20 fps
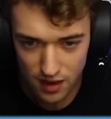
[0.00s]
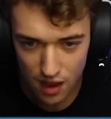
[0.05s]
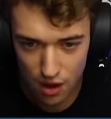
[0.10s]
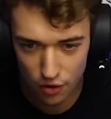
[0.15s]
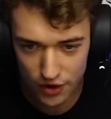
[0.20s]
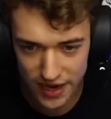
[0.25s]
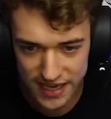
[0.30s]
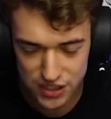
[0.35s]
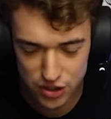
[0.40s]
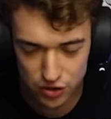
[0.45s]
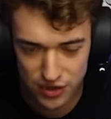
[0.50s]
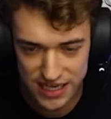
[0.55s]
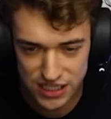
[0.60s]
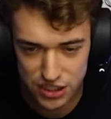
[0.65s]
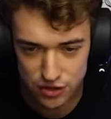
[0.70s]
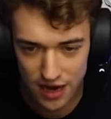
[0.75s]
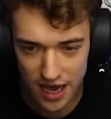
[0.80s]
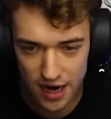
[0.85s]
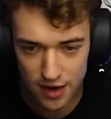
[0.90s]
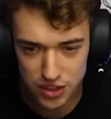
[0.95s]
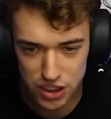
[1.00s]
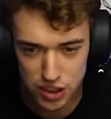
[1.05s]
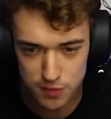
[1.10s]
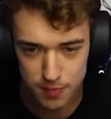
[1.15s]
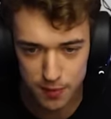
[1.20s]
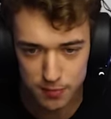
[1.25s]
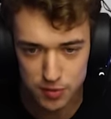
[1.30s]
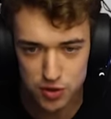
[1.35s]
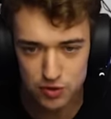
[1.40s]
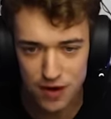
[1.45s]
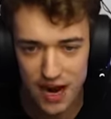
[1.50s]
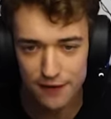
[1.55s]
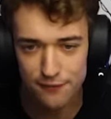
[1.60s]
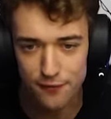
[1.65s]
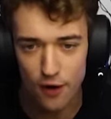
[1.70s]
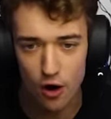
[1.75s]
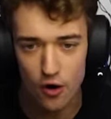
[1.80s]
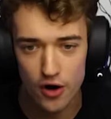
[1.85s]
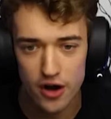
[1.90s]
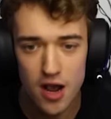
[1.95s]
Okay, so let's try to just poop straight
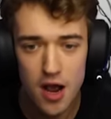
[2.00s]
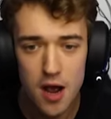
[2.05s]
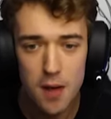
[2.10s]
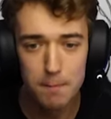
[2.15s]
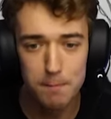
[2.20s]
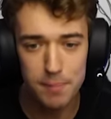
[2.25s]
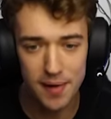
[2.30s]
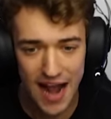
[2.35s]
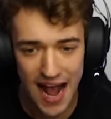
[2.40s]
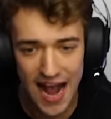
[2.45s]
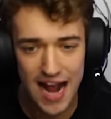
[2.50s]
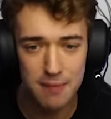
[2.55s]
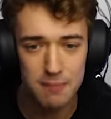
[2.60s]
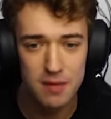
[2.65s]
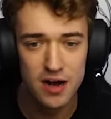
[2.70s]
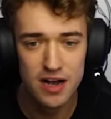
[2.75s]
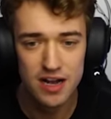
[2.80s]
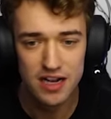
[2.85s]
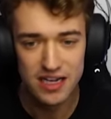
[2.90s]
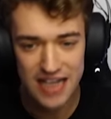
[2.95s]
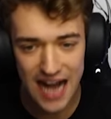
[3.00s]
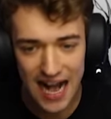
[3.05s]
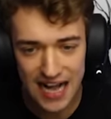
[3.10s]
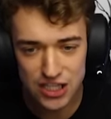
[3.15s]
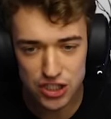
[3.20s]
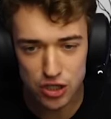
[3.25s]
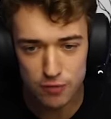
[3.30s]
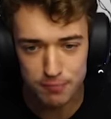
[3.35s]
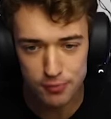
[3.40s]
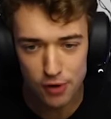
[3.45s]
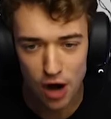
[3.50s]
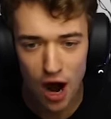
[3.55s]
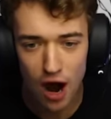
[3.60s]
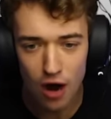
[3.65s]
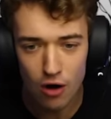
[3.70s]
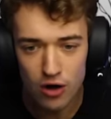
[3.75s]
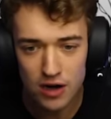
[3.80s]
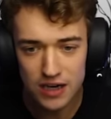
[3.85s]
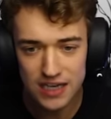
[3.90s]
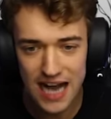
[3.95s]
forward. Bam, Got you,
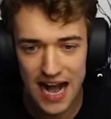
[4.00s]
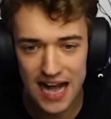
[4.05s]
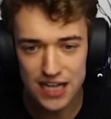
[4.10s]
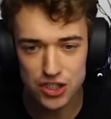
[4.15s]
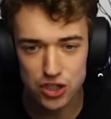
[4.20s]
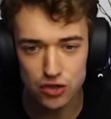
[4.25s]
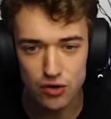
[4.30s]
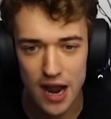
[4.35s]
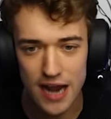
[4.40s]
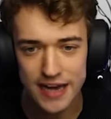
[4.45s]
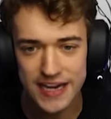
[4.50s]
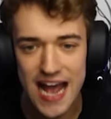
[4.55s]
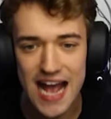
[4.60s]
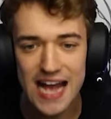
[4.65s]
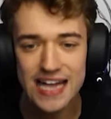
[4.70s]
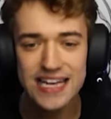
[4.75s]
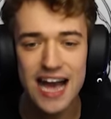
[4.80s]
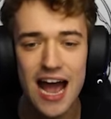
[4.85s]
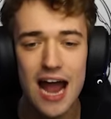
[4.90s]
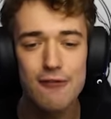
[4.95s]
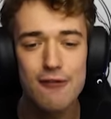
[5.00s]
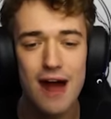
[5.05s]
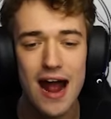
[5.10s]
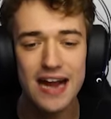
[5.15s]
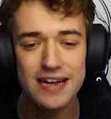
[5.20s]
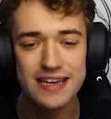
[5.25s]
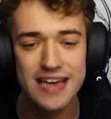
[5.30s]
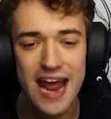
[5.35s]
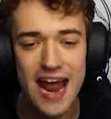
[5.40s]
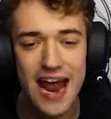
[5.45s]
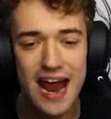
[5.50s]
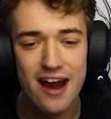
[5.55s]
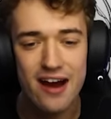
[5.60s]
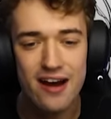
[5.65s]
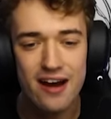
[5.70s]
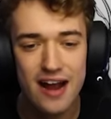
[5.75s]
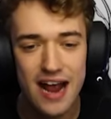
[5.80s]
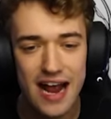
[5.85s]
bro. Got you. And that guy right there.